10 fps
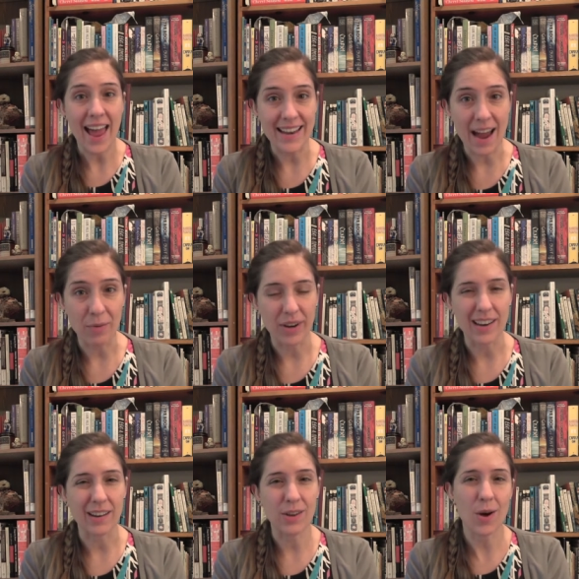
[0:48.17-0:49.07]
And now we're
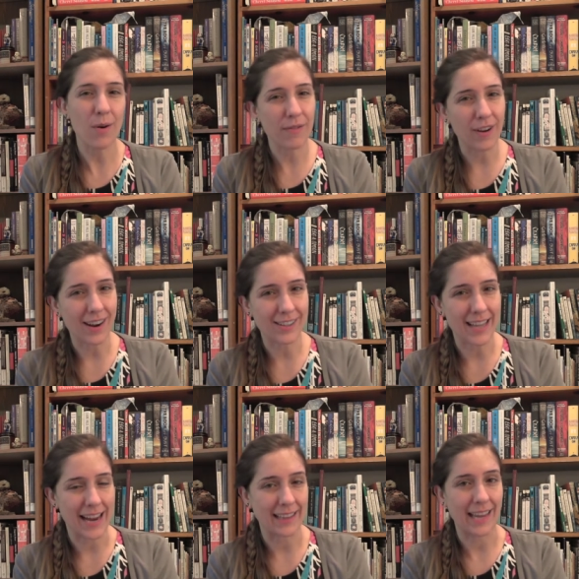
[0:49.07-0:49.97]
going to go over our
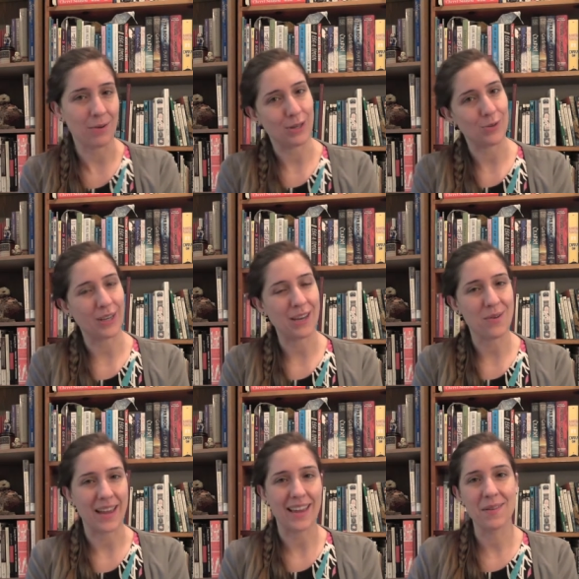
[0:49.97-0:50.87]
sign language really
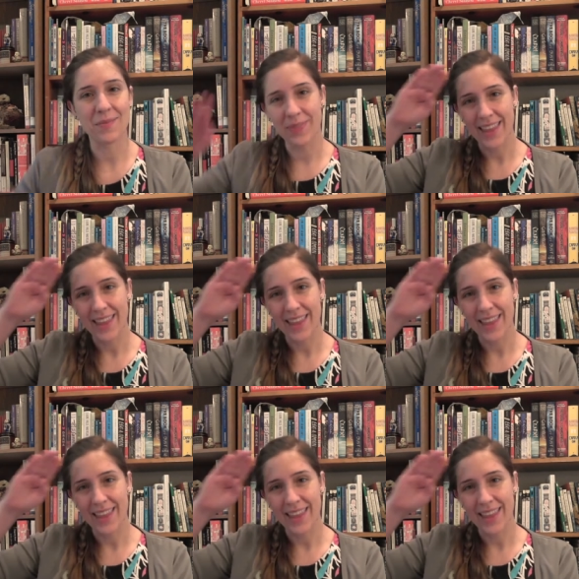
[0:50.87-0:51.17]
quick.